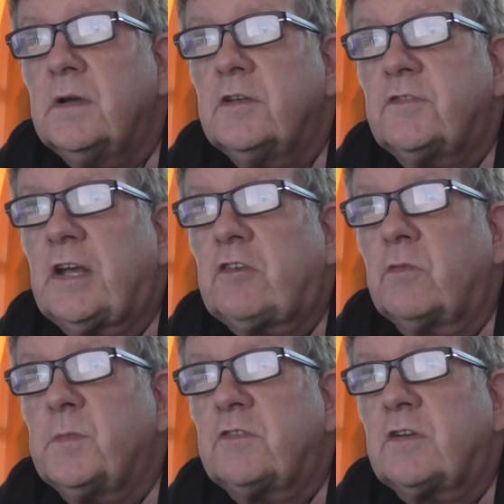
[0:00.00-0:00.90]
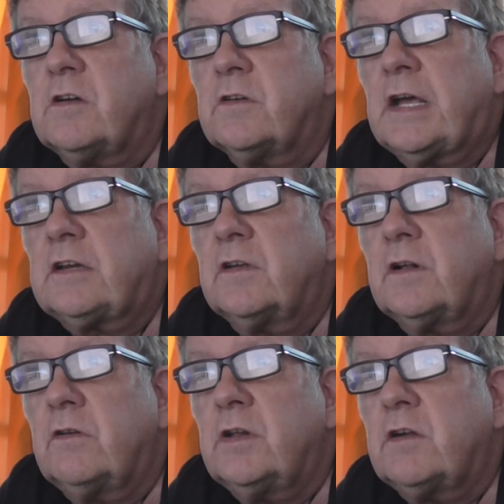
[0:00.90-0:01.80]
sexual misconduct,
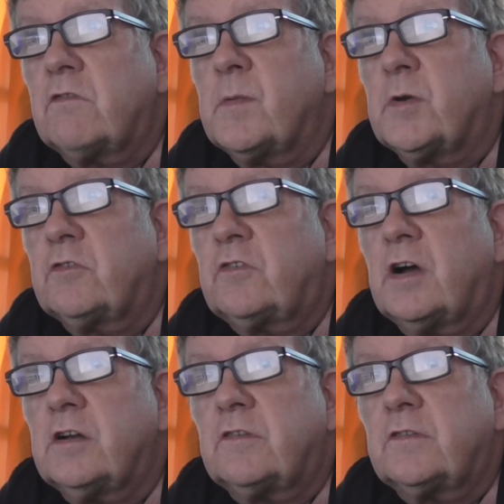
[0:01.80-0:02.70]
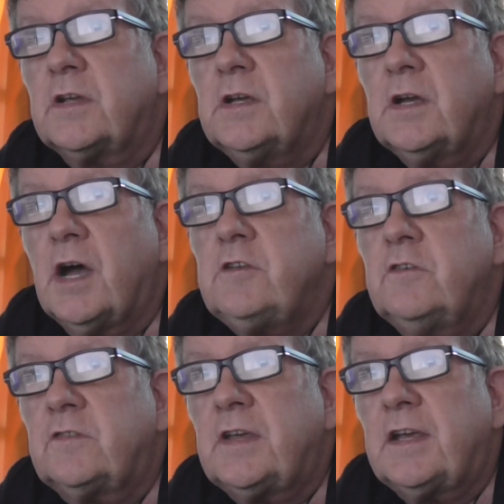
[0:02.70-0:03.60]
including criminal charges, and
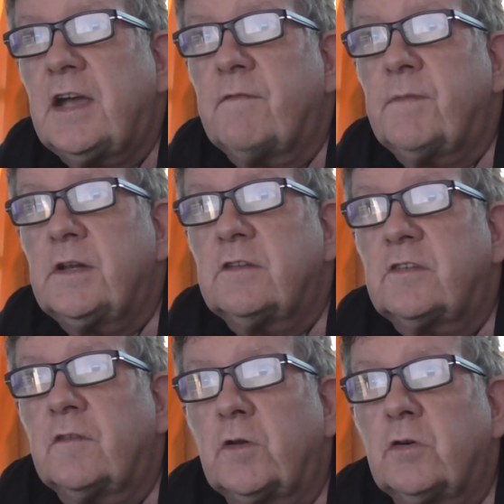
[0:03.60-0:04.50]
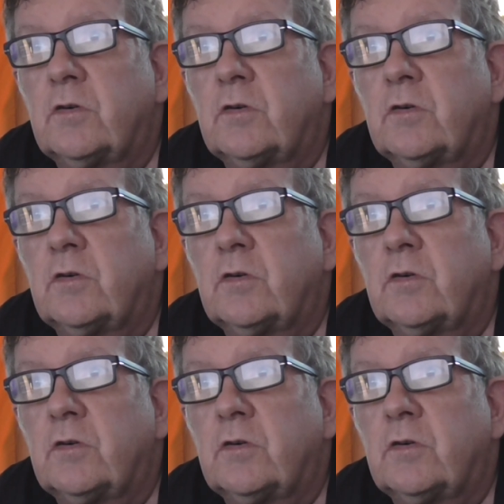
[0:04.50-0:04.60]
using government and civil